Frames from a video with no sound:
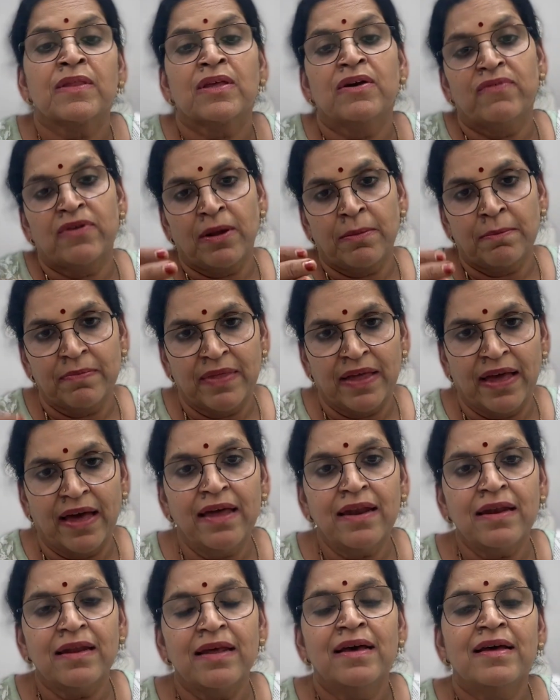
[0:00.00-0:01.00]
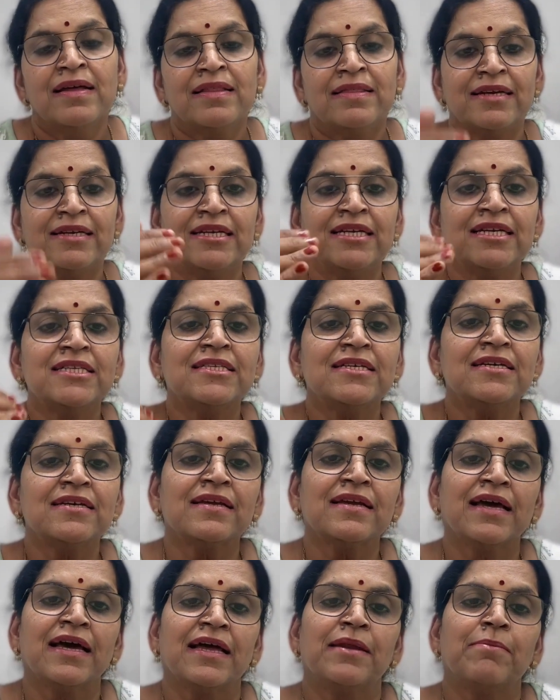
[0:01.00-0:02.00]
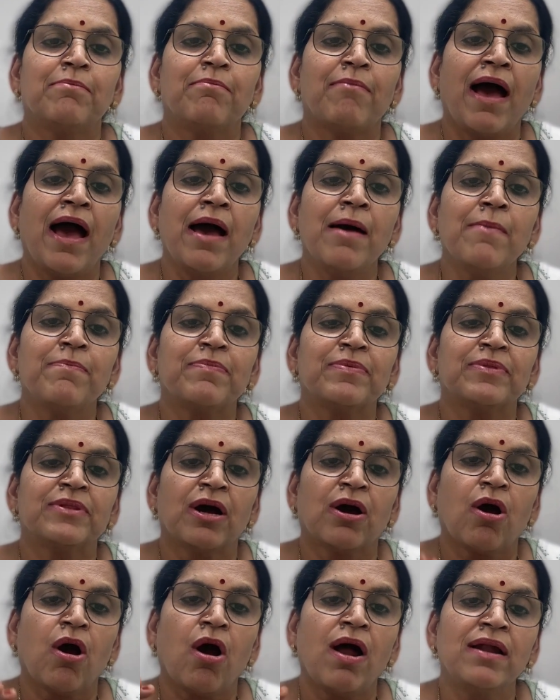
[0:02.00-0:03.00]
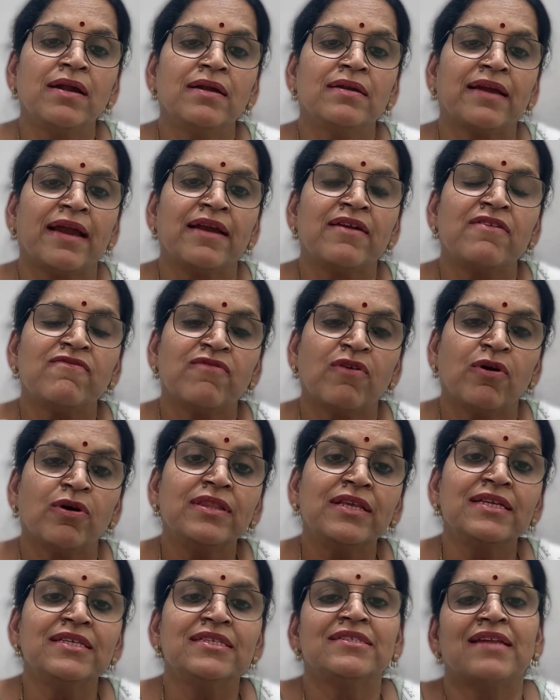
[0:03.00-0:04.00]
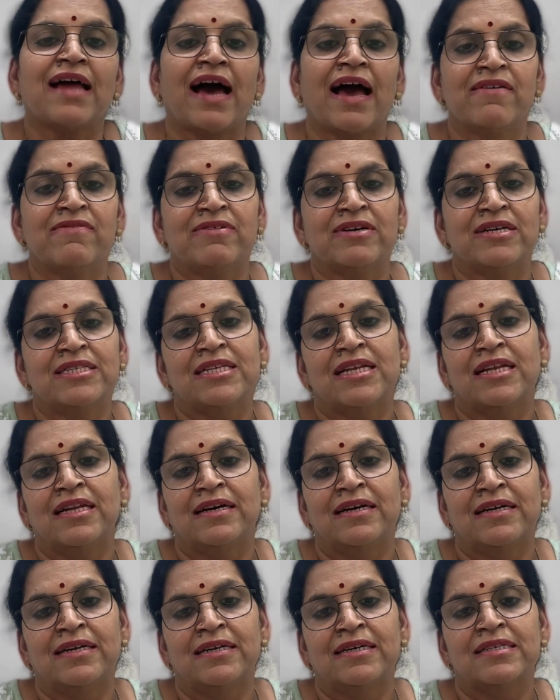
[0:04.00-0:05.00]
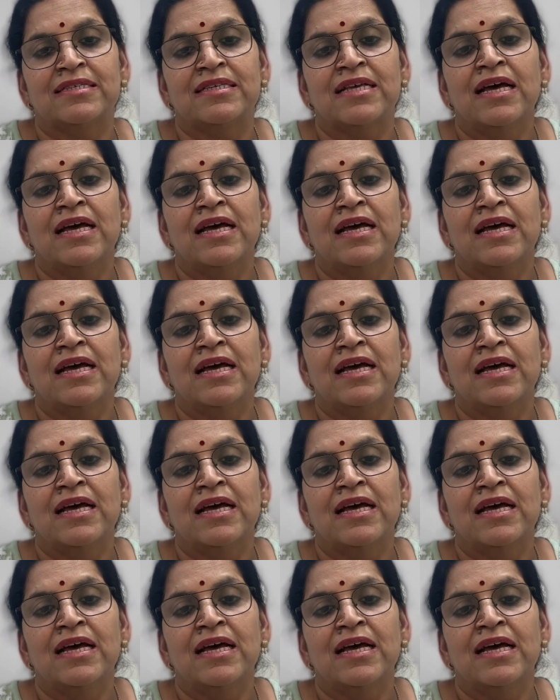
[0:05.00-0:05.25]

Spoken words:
From there, the teacher can map the content for these diverse learners.